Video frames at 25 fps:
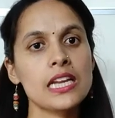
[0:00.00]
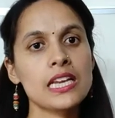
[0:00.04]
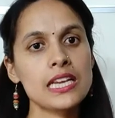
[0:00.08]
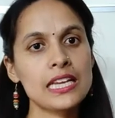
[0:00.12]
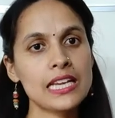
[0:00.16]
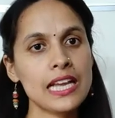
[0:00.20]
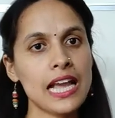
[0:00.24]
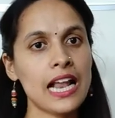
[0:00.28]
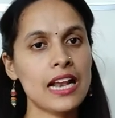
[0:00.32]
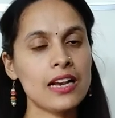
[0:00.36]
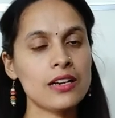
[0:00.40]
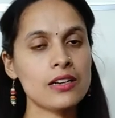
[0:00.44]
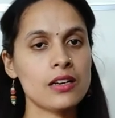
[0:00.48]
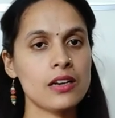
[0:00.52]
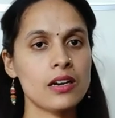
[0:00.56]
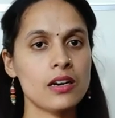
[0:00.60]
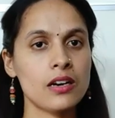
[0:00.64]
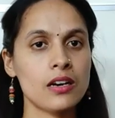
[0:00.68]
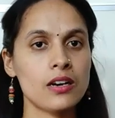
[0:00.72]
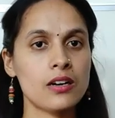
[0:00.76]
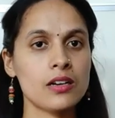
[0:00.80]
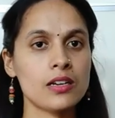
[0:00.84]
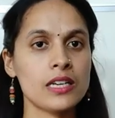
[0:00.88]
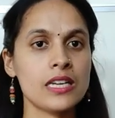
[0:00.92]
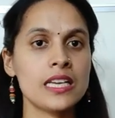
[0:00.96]
he
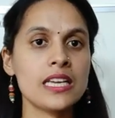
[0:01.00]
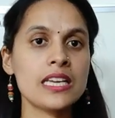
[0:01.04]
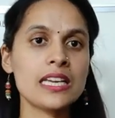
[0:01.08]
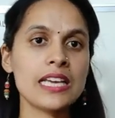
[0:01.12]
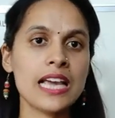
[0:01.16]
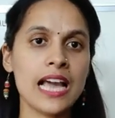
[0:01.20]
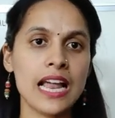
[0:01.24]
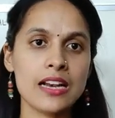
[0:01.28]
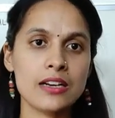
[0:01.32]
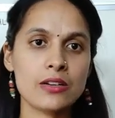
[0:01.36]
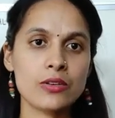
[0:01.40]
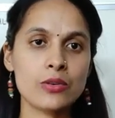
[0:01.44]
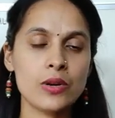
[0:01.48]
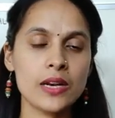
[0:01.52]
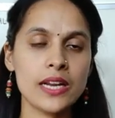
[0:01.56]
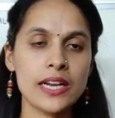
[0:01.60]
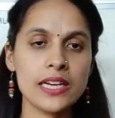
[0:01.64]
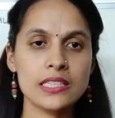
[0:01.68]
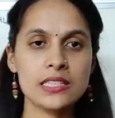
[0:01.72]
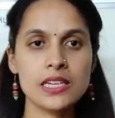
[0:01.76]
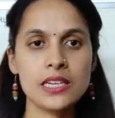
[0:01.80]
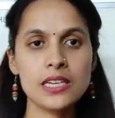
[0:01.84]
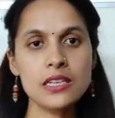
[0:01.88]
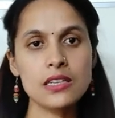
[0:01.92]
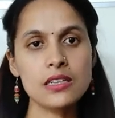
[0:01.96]

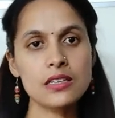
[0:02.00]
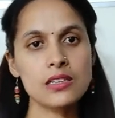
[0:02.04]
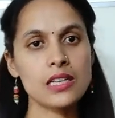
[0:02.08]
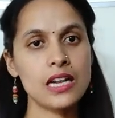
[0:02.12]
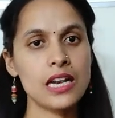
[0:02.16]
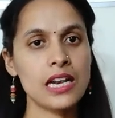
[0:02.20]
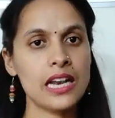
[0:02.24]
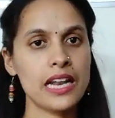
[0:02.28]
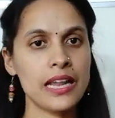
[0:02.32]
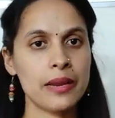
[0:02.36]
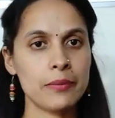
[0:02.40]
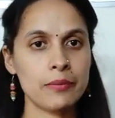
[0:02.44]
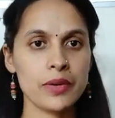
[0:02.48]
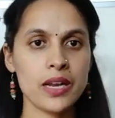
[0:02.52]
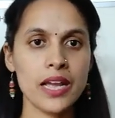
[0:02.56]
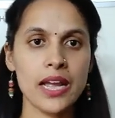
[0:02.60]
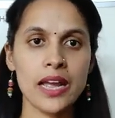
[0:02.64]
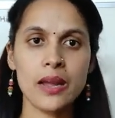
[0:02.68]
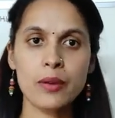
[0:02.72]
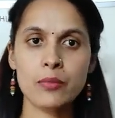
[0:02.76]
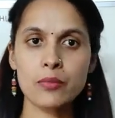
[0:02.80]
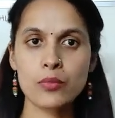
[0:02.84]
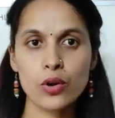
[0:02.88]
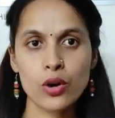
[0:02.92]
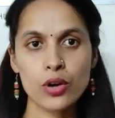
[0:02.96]
calculated the lambda
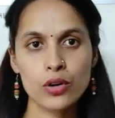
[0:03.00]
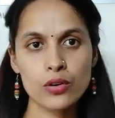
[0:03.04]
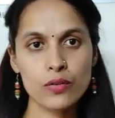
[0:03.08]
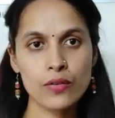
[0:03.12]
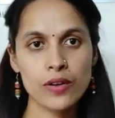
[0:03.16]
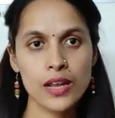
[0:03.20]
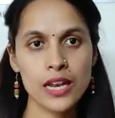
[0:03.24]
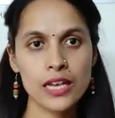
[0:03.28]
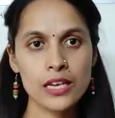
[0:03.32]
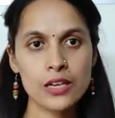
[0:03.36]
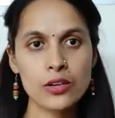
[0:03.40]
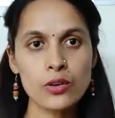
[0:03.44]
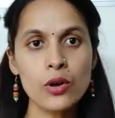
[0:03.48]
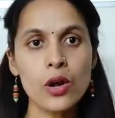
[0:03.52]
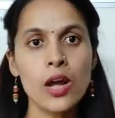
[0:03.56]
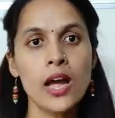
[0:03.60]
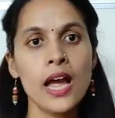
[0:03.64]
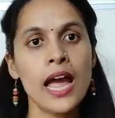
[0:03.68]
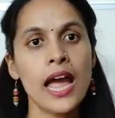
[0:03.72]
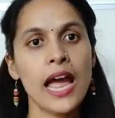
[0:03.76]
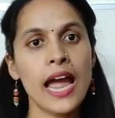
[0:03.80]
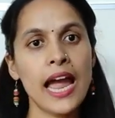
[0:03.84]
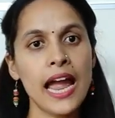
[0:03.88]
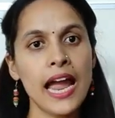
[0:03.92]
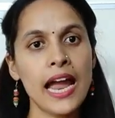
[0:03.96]
m naught value
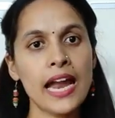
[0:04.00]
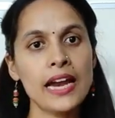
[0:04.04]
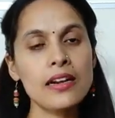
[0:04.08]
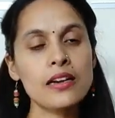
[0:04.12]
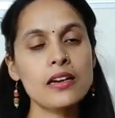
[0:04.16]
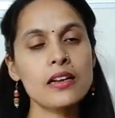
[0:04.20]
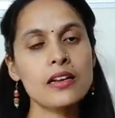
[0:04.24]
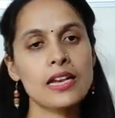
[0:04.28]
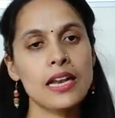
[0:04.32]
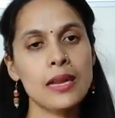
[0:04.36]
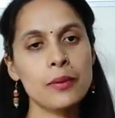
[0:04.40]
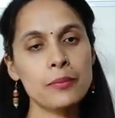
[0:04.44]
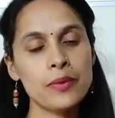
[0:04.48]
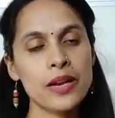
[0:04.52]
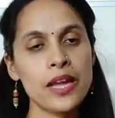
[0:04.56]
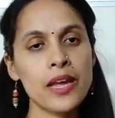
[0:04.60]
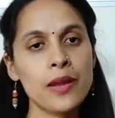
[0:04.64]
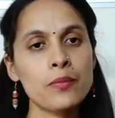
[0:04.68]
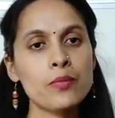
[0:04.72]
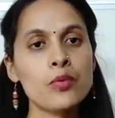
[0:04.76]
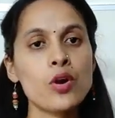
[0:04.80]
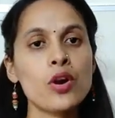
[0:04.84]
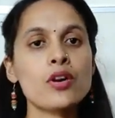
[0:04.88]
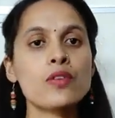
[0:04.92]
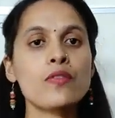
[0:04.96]
and lambda
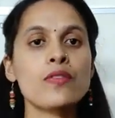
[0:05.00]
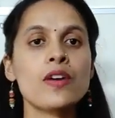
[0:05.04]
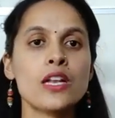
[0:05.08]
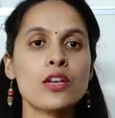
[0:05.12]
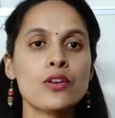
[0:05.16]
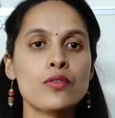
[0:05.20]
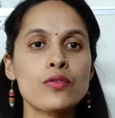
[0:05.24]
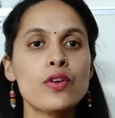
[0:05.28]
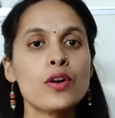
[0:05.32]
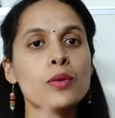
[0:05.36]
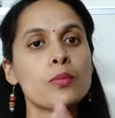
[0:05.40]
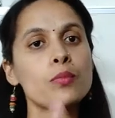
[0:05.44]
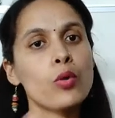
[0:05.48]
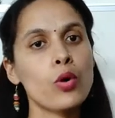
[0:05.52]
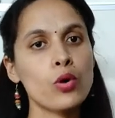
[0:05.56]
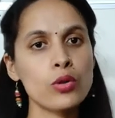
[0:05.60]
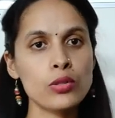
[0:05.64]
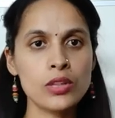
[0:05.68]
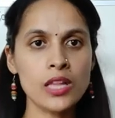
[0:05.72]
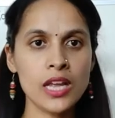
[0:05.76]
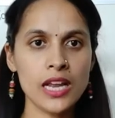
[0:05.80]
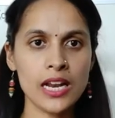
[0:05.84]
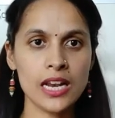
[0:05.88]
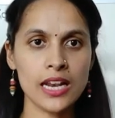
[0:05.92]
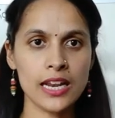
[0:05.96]
m naught value for
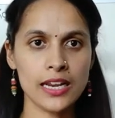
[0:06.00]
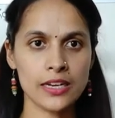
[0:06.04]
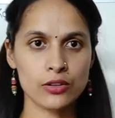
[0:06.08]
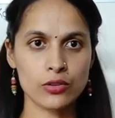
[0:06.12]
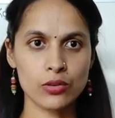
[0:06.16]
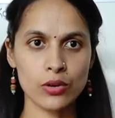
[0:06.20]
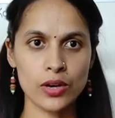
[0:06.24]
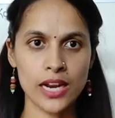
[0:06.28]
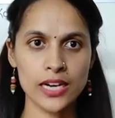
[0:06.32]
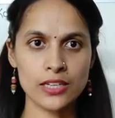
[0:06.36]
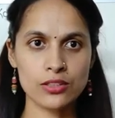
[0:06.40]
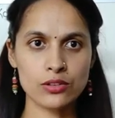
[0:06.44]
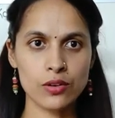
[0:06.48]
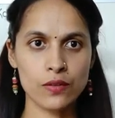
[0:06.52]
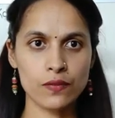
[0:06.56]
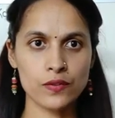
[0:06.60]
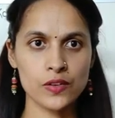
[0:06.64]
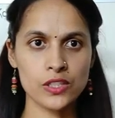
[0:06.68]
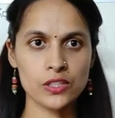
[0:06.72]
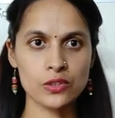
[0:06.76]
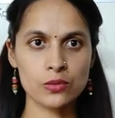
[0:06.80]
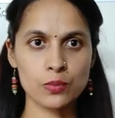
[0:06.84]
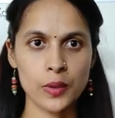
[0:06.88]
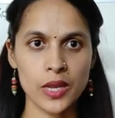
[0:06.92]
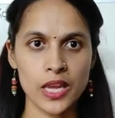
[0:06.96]
both the electrolytes of
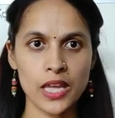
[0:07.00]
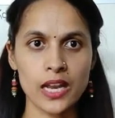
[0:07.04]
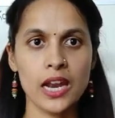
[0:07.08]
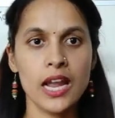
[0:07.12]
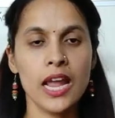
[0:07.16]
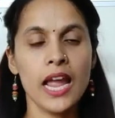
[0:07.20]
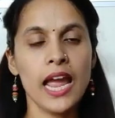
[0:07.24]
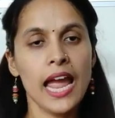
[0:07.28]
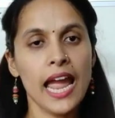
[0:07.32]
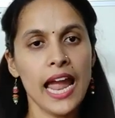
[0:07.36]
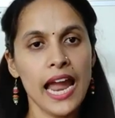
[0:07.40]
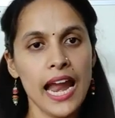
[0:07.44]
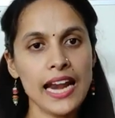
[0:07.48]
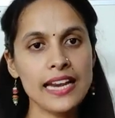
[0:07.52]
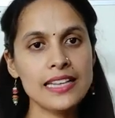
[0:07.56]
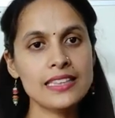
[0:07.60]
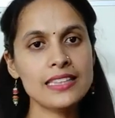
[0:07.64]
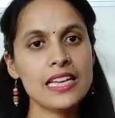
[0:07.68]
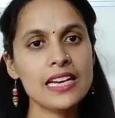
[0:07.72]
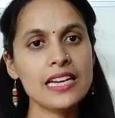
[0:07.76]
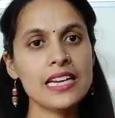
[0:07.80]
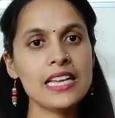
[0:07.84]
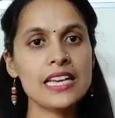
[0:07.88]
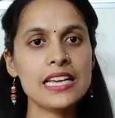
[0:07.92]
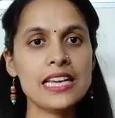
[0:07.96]
each pair. And
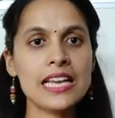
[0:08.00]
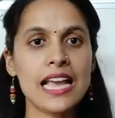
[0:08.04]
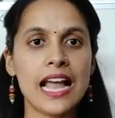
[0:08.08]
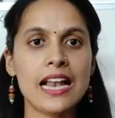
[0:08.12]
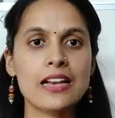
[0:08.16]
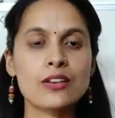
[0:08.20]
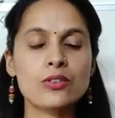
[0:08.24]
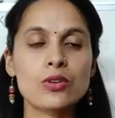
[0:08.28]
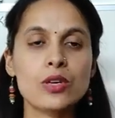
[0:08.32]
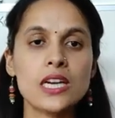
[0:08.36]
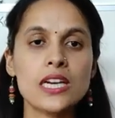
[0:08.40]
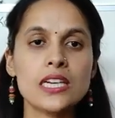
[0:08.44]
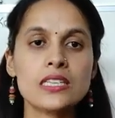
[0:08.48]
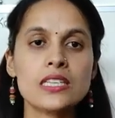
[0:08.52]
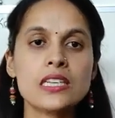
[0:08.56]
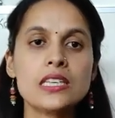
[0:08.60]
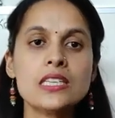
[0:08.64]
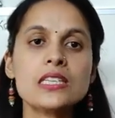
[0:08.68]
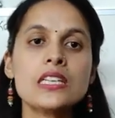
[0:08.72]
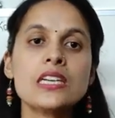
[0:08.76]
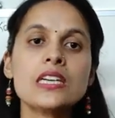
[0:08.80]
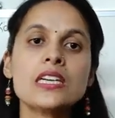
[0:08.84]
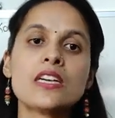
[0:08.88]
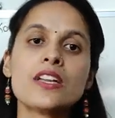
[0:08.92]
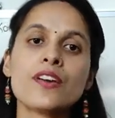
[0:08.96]
then he
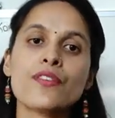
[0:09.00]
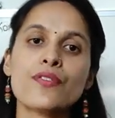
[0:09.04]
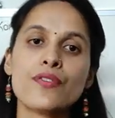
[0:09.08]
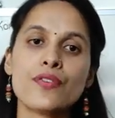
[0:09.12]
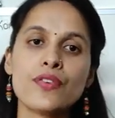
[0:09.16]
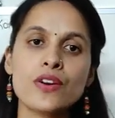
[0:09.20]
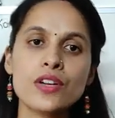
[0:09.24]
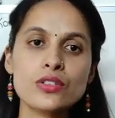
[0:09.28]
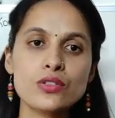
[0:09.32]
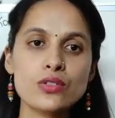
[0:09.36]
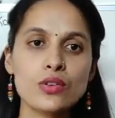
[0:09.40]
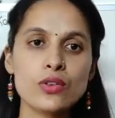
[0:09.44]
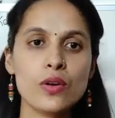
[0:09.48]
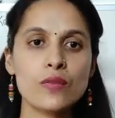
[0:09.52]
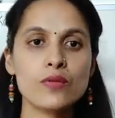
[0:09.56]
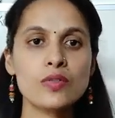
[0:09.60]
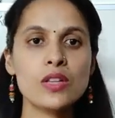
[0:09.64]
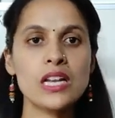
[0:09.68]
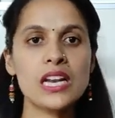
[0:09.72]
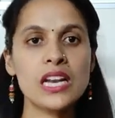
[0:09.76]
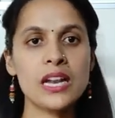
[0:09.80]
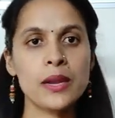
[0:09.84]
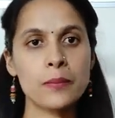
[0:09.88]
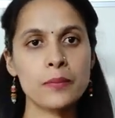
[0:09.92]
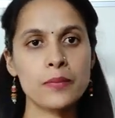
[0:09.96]
calculated the difference of
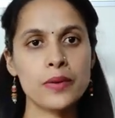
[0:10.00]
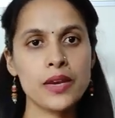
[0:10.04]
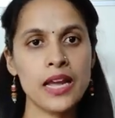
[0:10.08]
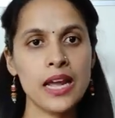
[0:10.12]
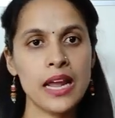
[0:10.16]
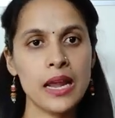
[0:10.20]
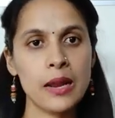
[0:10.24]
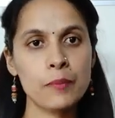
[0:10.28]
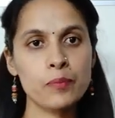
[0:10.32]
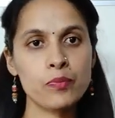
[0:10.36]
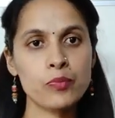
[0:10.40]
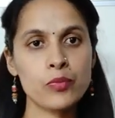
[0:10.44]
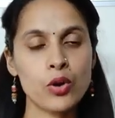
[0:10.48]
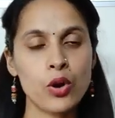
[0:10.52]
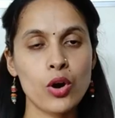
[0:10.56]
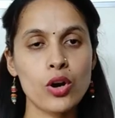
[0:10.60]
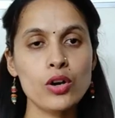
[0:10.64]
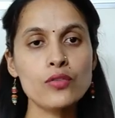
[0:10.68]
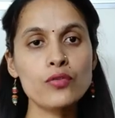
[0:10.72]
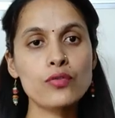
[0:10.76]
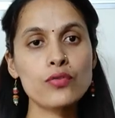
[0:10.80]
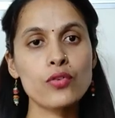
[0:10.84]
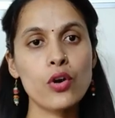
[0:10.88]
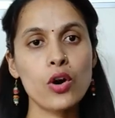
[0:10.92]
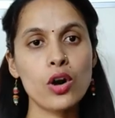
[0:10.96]
the lambda m
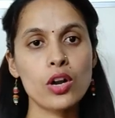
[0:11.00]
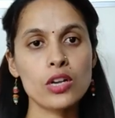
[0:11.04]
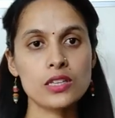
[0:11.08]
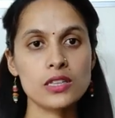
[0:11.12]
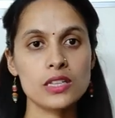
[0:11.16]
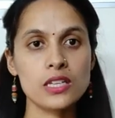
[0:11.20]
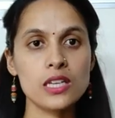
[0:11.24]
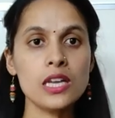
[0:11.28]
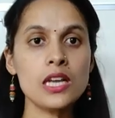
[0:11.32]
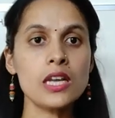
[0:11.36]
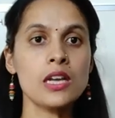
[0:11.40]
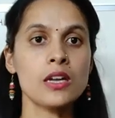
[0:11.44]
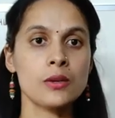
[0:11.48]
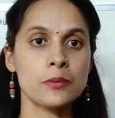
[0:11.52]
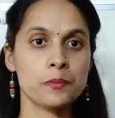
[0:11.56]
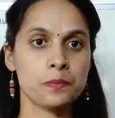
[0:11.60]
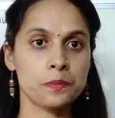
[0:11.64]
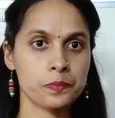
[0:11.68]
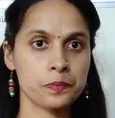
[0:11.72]
naught for the